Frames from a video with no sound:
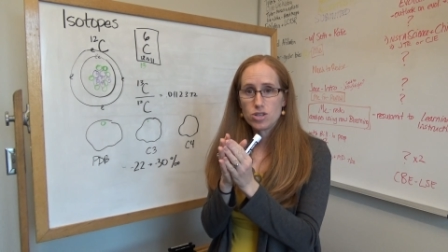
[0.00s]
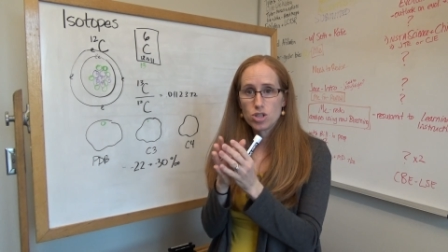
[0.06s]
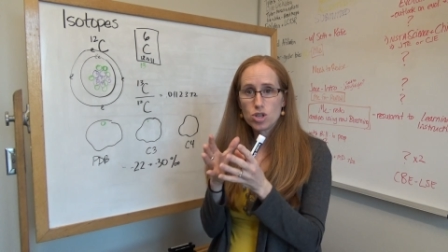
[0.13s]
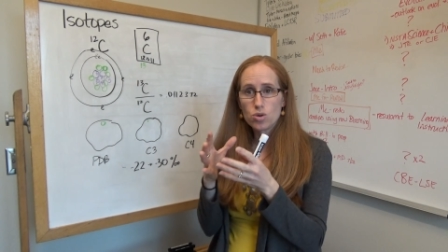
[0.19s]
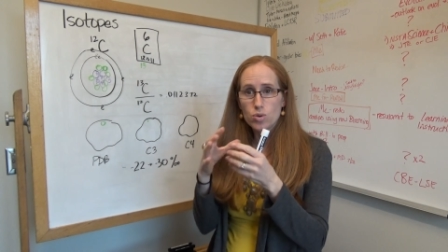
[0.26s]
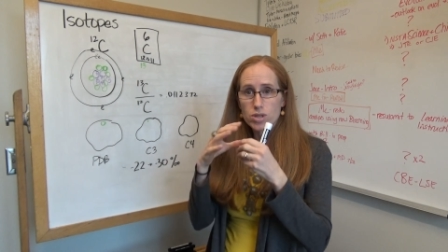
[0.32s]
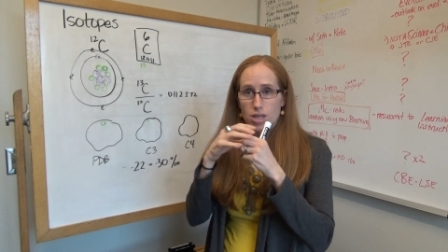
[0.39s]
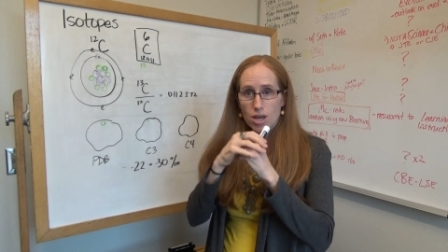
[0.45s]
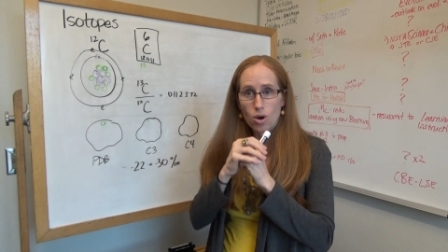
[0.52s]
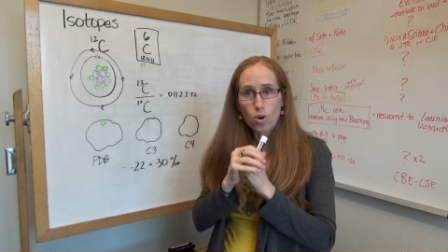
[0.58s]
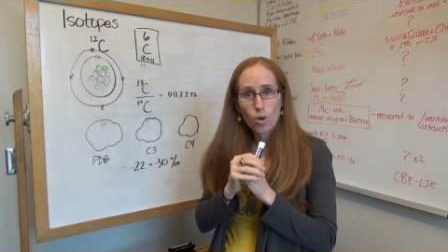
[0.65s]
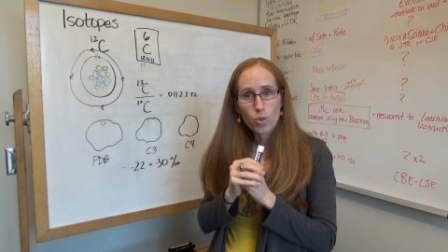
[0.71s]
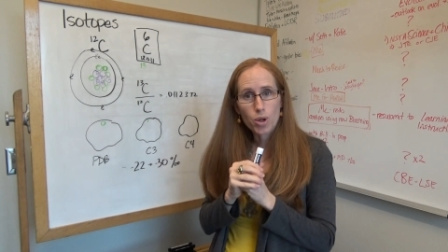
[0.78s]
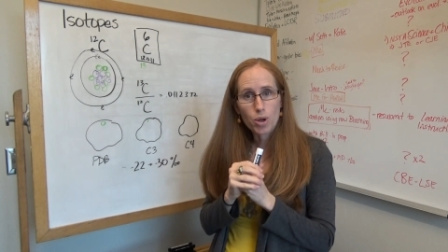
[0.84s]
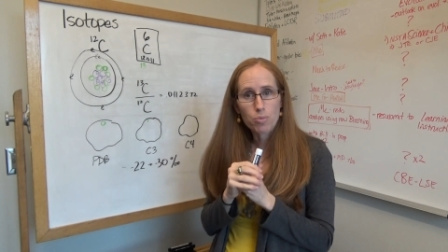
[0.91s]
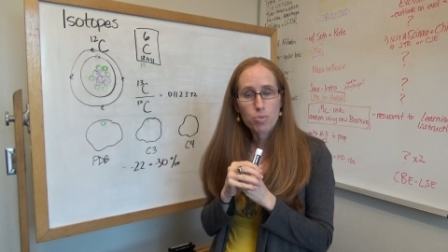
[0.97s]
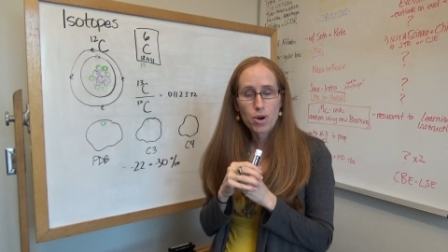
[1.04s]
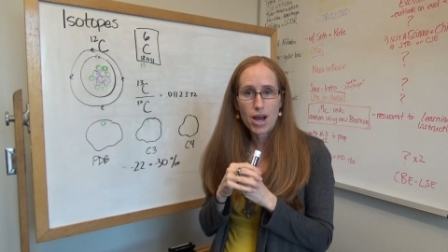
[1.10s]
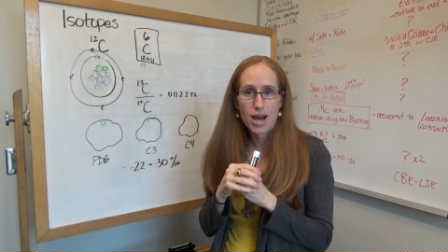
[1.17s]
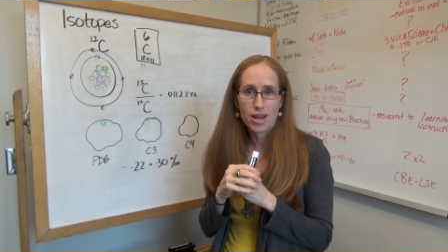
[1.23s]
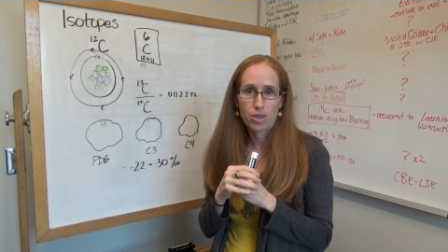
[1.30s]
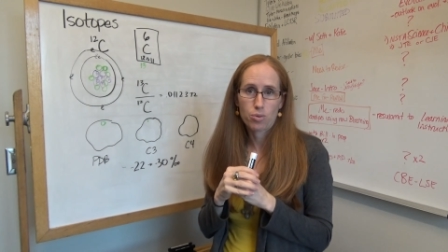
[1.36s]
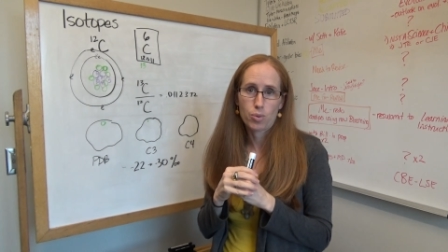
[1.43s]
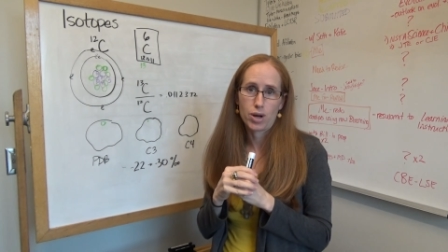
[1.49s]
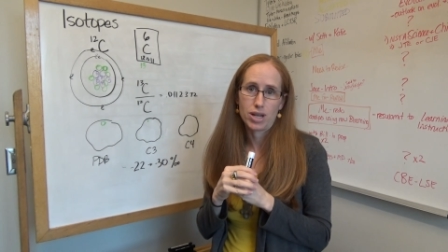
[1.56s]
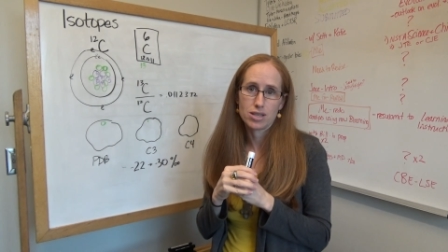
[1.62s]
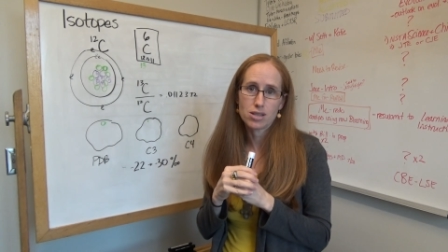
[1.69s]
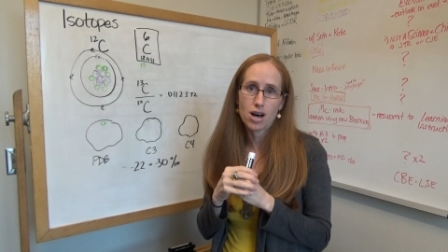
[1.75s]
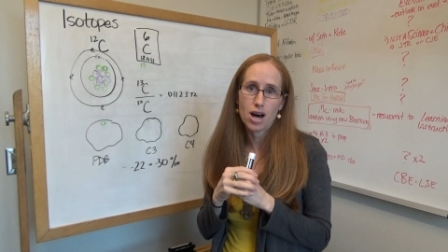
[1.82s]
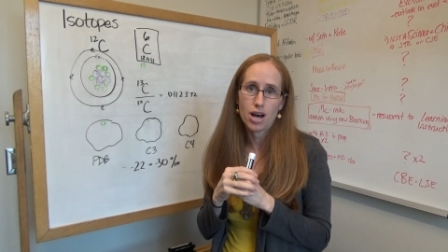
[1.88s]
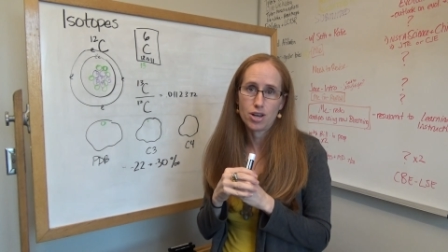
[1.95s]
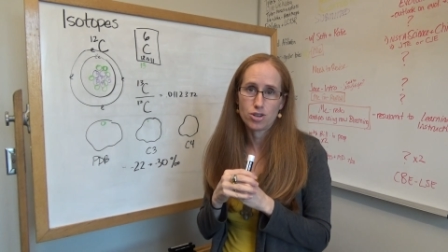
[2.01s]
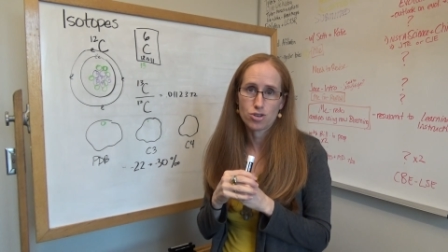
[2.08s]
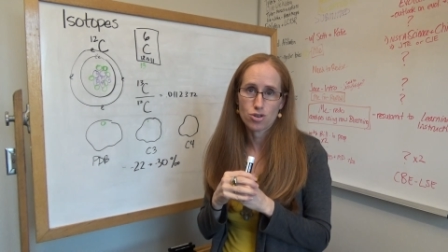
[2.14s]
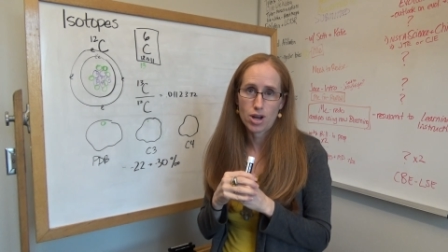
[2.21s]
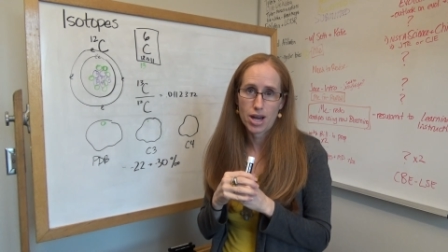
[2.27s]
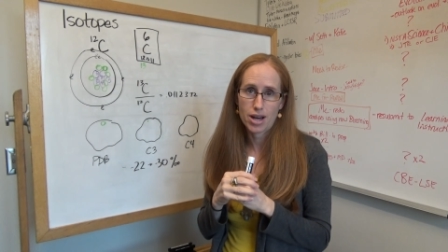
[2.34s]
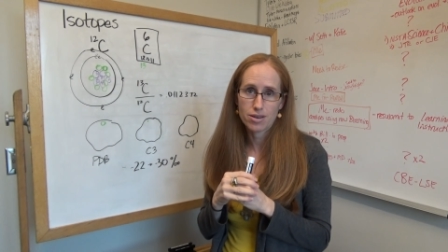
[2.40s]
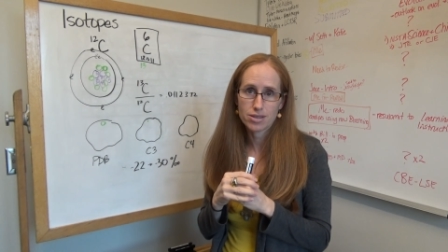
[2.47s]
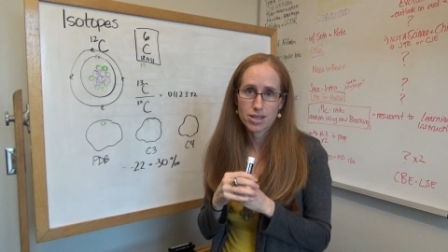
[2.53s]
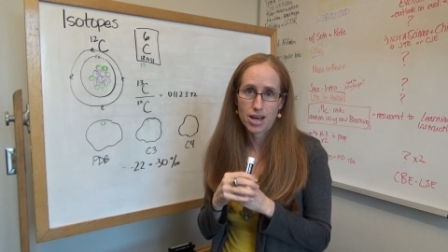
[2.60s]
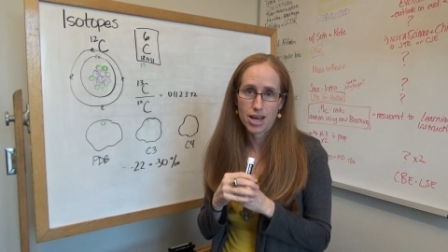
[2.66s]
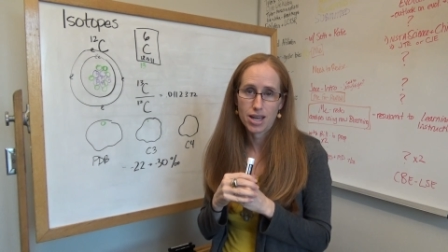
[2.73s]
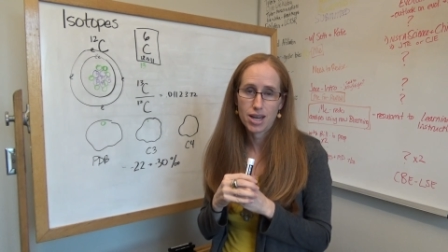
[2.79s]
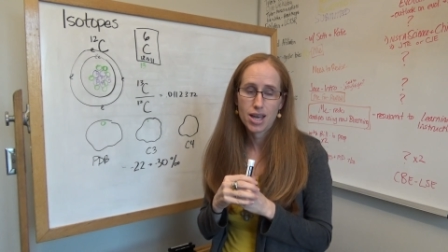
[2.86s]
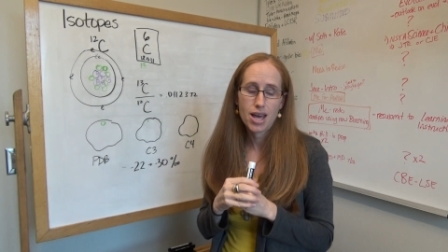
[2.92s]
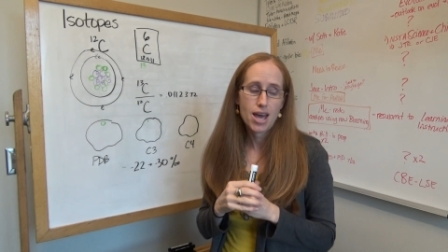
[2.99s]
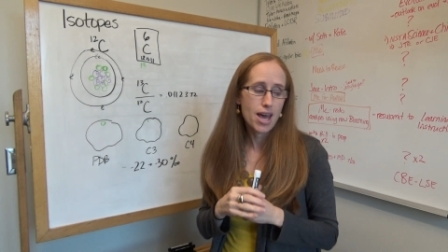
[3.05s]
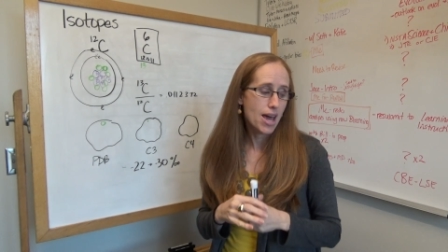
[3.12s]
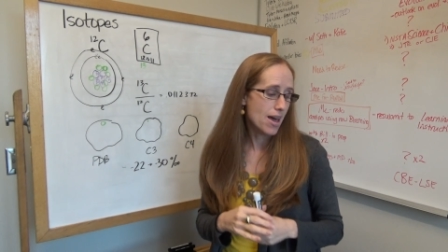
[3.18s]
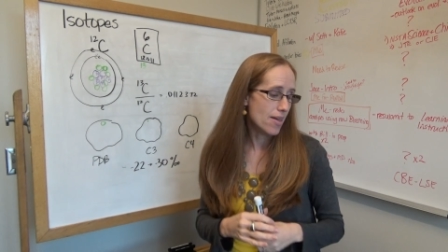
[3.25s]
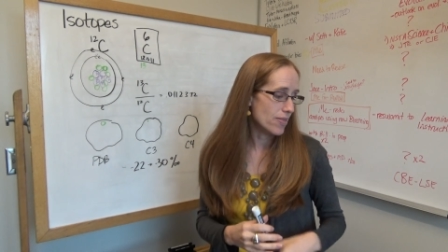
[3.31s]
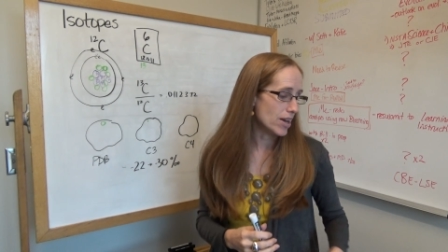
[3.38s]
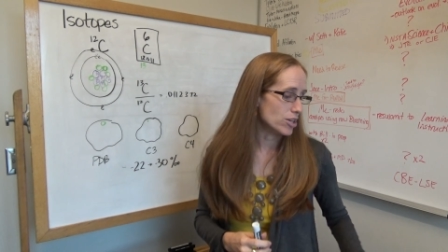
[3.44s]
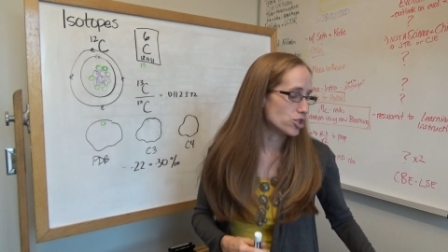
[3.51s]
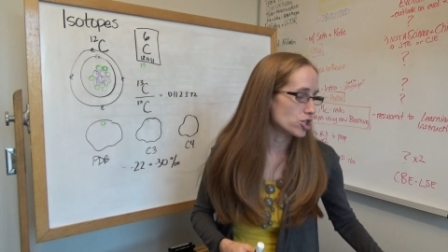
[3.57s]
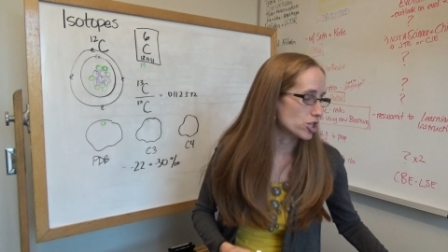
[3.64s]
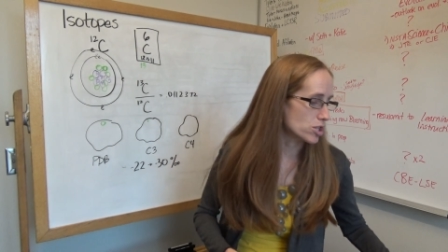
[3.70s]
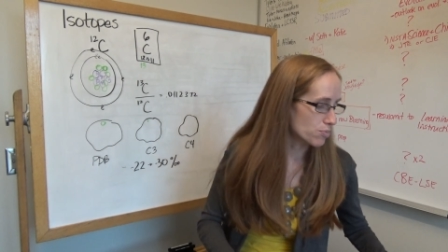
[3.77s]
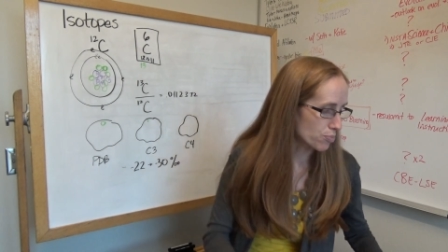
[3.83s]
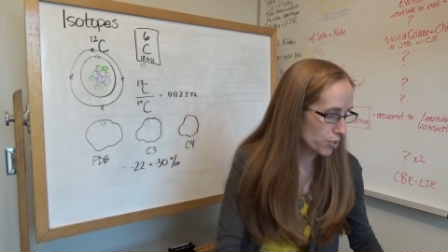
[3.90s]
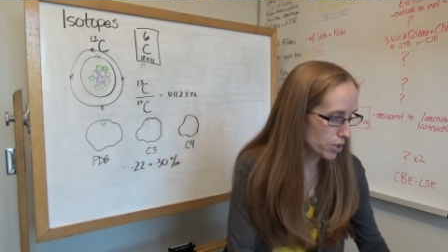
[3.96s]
do is they hold their breath when it's hot and dry outside, and they just